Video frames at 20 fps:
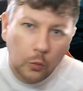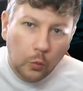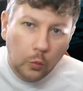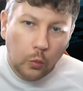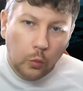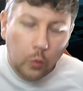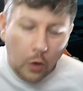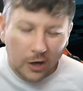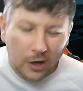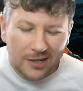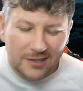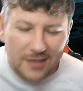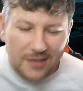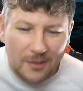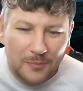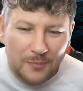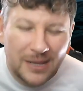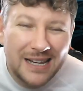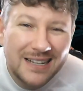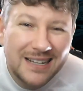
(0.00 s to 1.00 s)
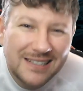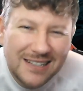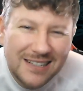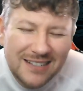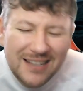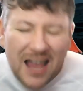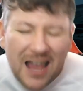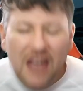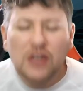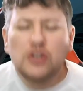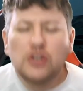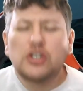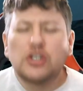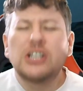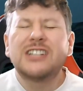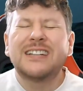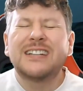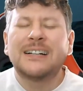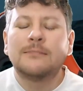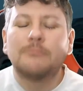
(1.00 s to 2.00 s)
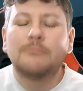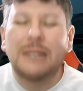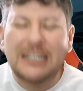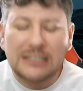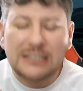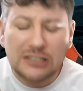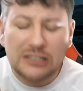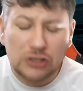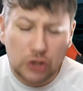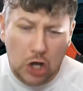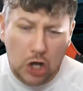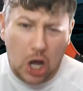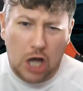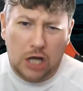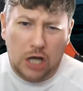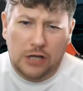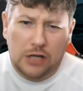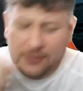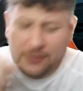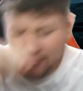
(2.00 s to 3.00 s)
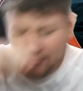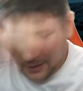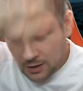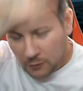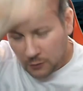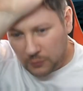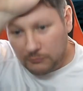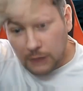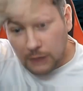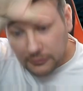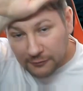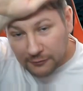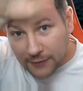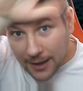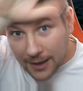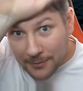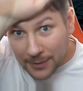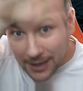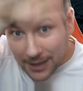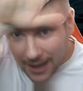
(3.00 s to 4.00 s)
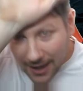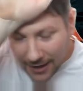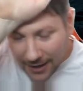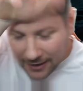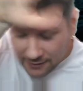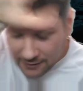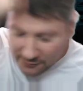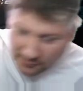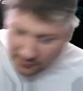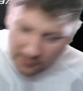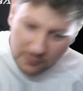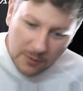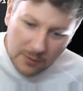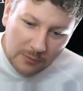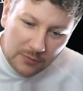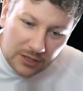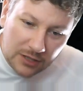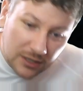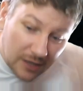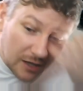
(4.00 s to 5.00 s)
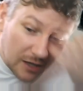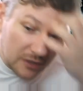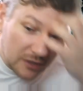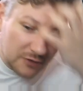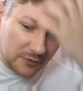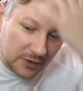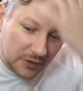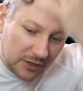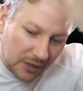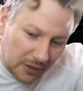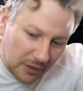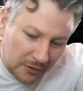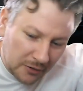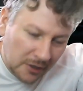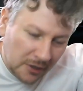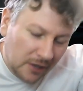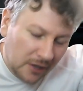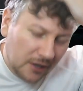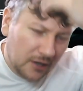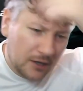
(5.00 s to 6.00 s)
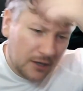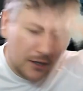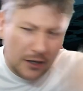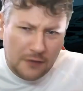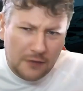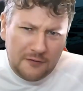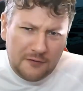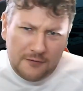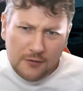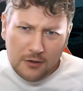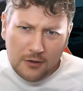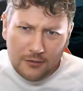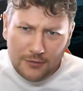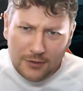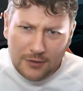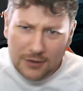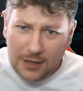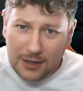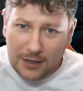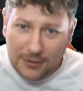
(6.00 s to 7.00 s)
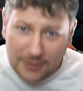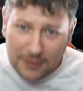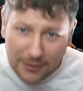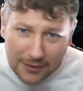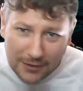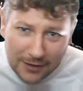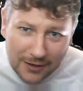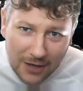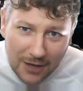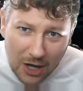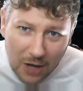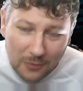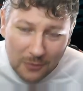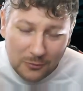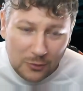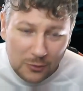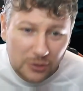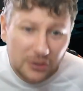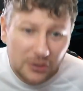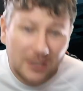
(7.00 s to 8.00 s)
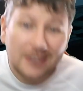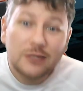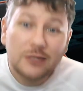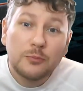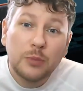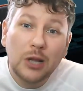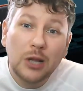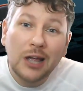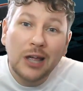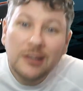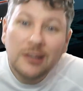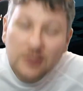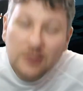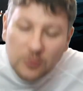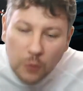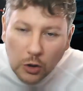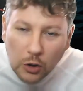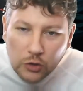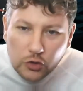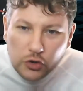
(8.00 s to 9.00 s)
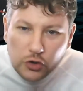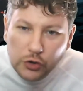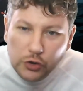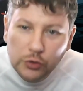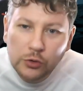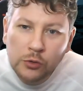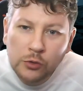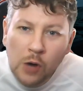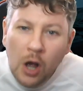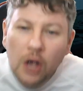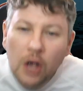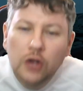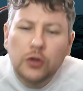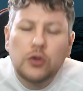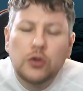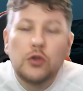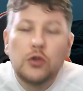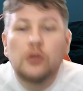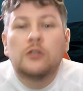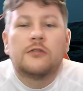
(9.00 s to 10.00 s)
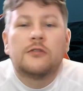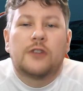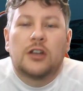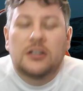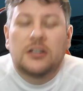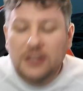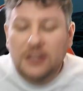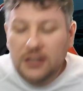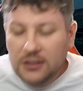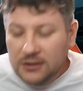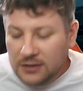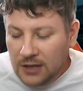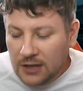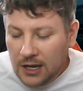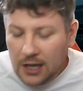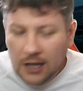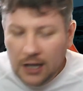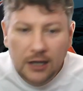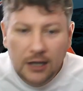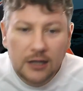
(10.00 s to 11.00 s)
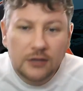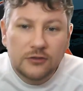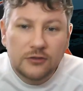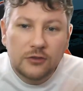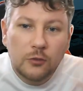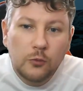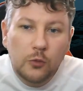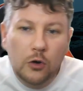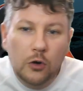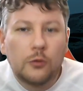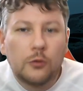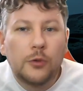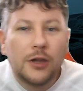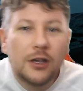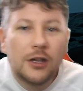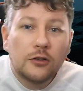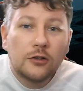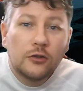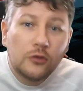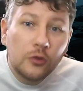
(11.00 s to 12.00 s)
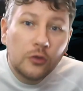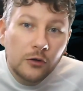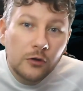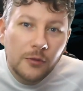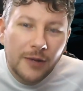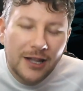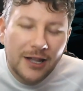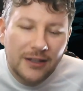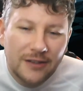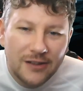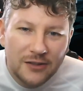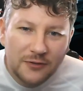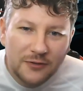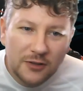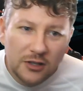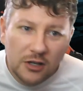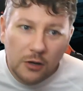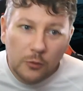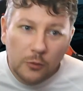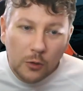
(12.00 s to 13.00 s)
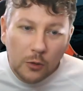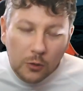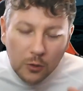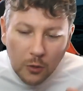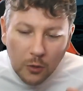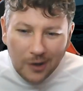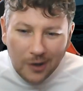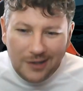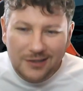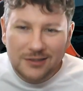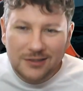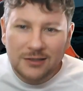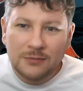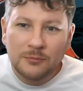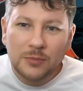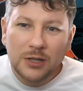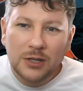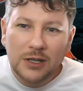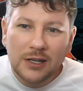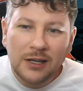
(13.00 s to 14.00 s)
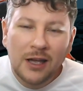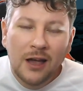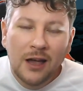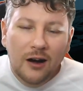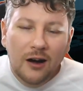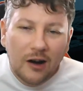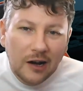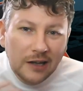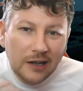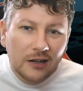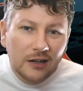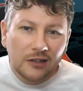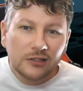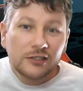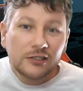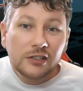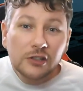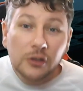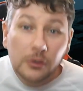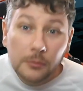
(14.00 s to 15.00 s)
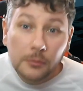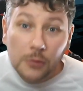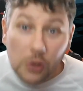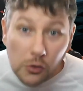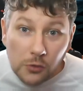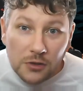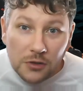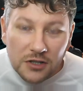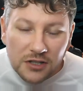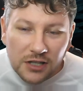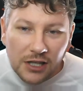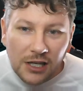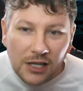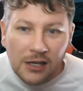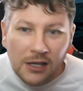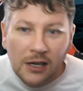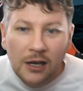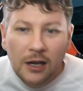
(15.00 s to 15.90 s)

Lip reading: What is up, players? It is HG Dan back again with my flappy hair, if you remember the last video. If not, then there's a link up which explains what dual universe is. So what are we going to talk about in this video? Well, quite simply, I asked the community,